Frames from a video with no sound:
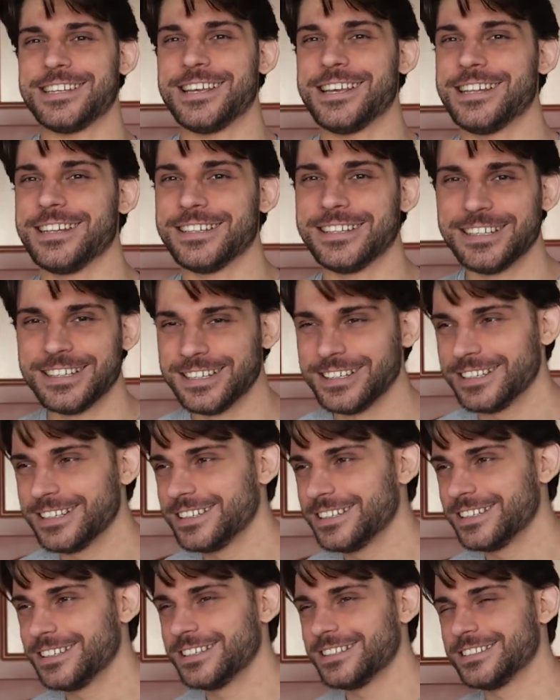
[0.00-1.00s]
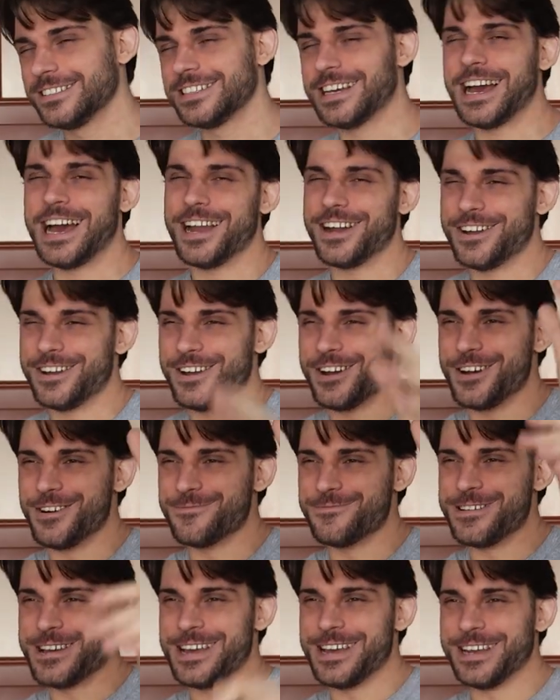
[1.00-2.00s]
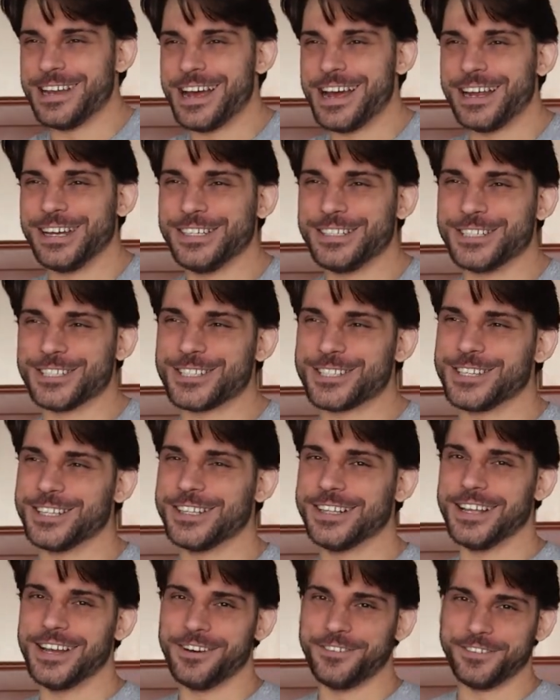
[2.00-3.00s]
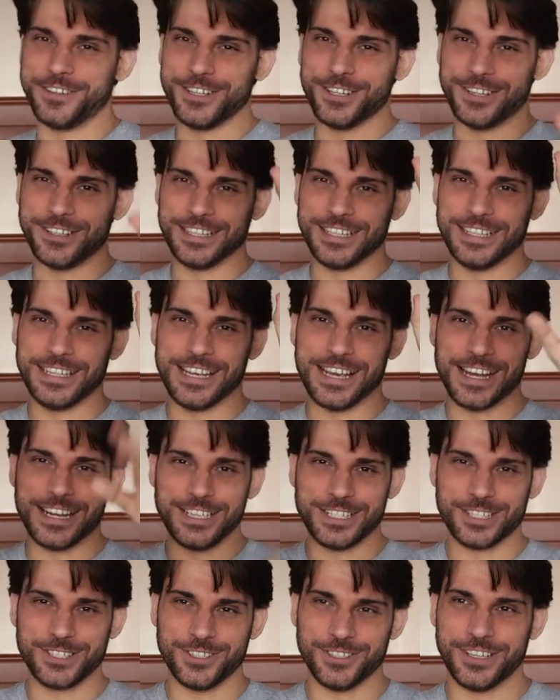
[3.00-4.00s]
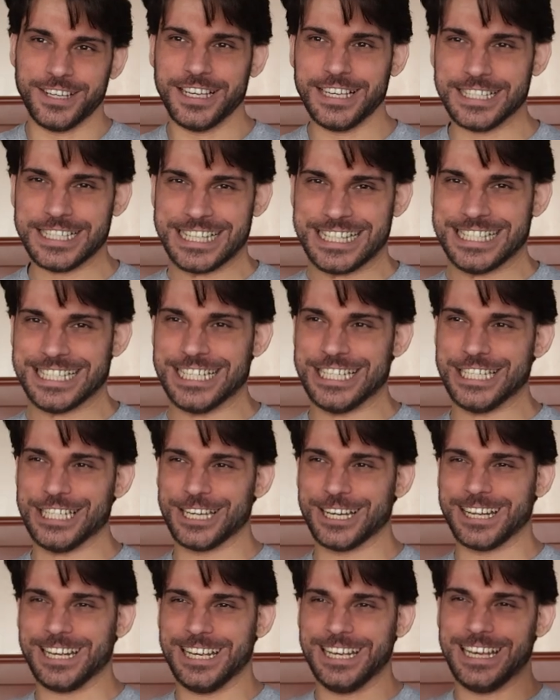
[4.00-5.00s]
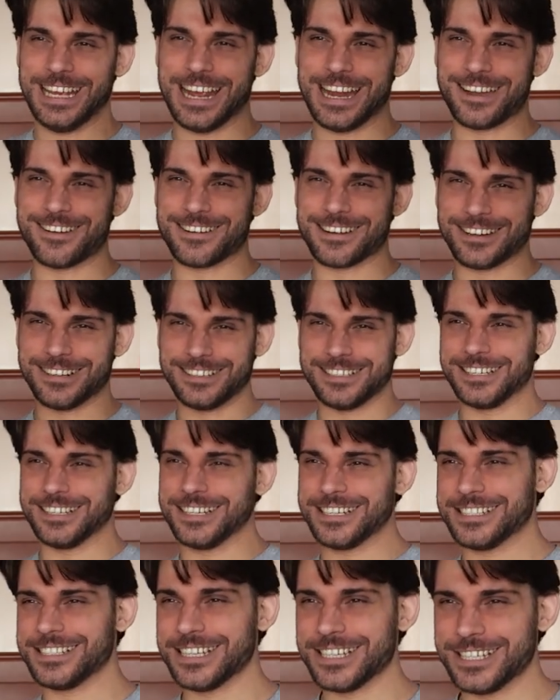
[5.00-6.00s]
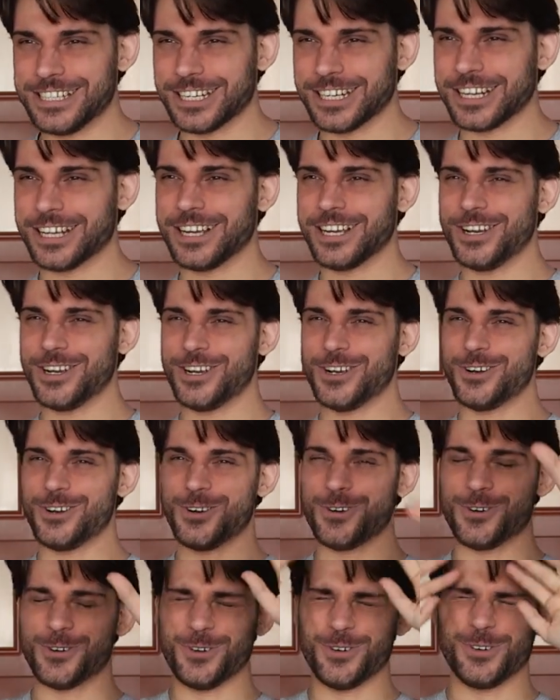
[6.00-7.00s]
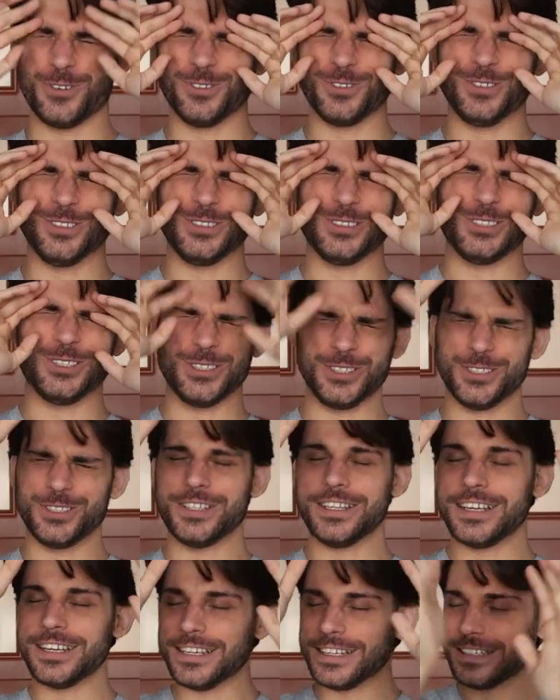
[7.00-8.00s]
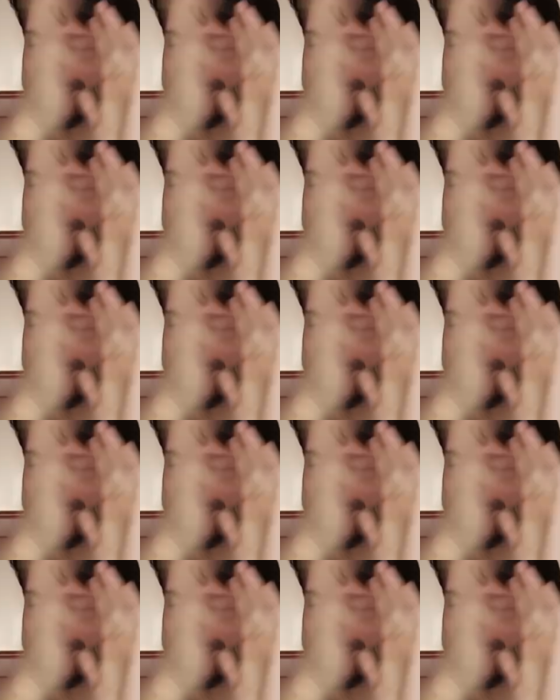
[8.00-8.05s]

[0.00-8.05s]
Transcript: And I don't know, man, I just love Tony D'Angelo. He's such a character, such a cool dude.